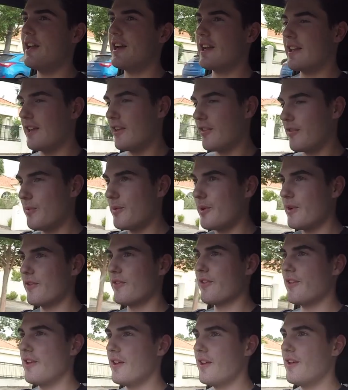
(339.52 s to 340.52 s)
like this
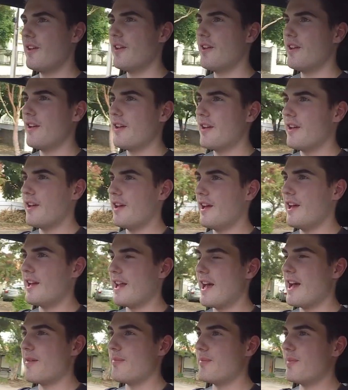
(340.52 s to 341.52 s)
was an
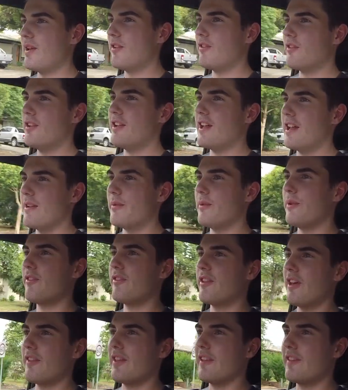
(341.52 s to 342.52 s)
ambition, and it was
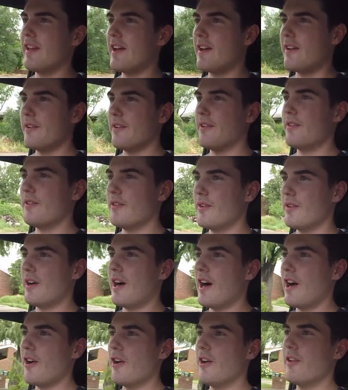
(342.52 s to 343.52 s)
something that
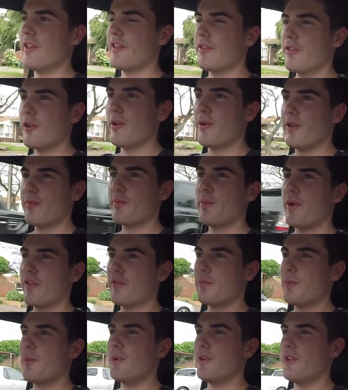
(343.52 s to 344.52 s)
I only thought was
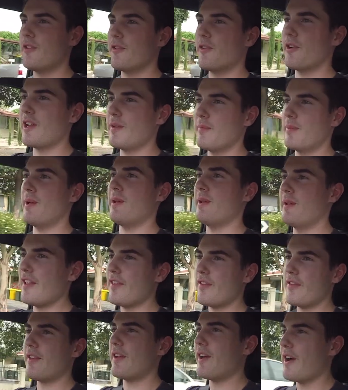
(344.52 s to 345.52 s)
possible in a dream. But
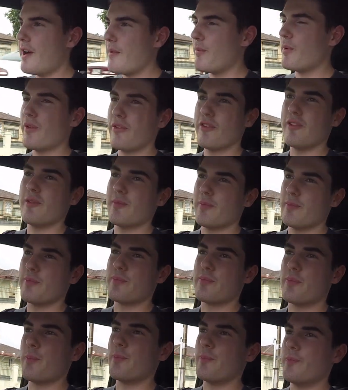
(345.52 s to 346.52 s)
this car wasn't
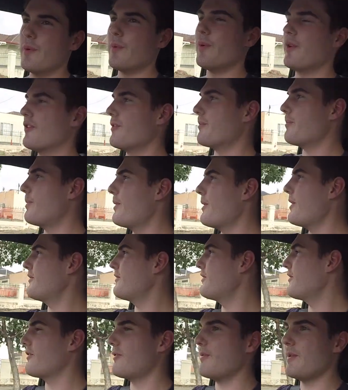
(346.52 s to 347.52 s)

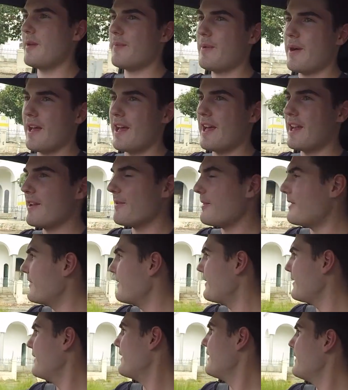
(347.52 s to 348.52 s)
purchased for me by
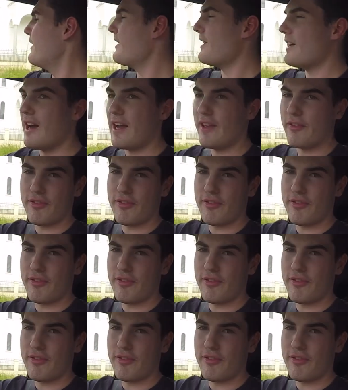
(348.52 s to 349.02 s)
anyone. I